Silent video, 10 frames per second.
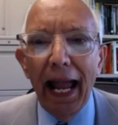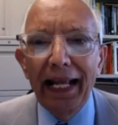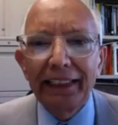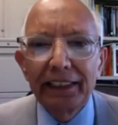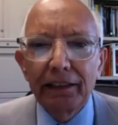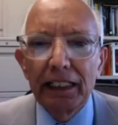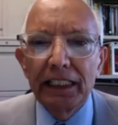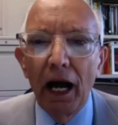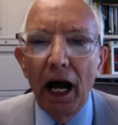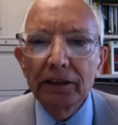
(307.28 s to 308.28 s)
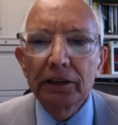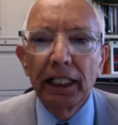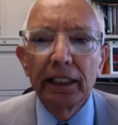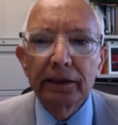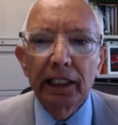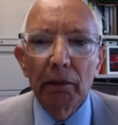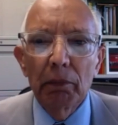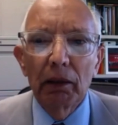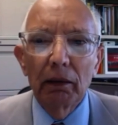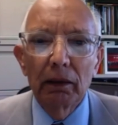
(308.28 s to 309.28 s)
ethically
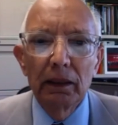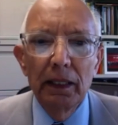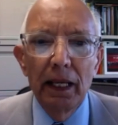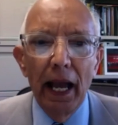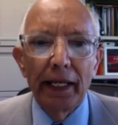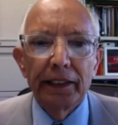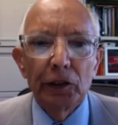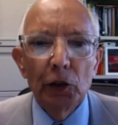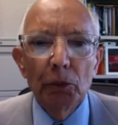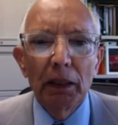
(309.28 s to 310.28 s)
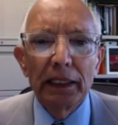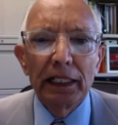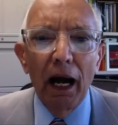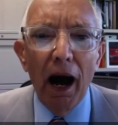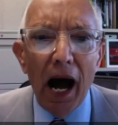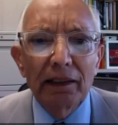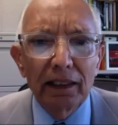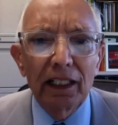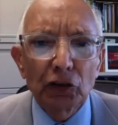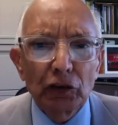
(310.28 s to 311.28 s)
unthinkable and humanly
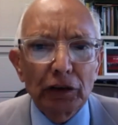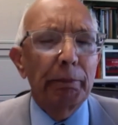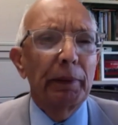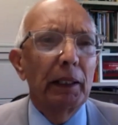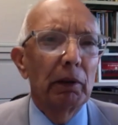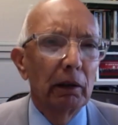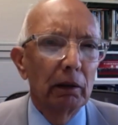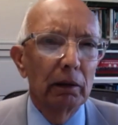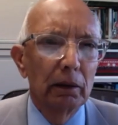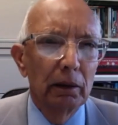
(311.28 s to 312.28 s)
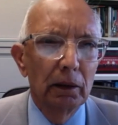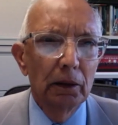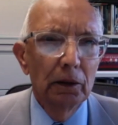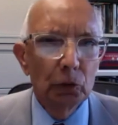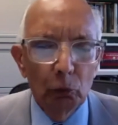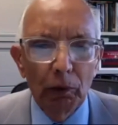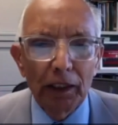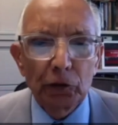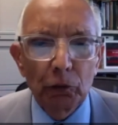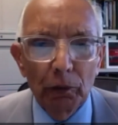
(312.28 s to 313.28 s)
unacceptable through
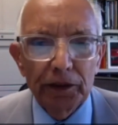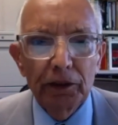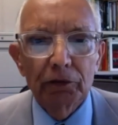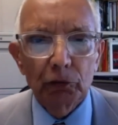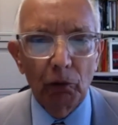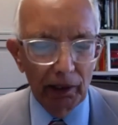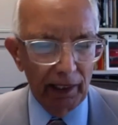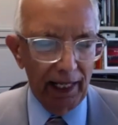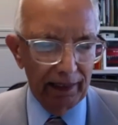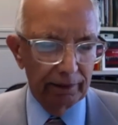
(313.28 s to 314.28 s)
restoration of soil health.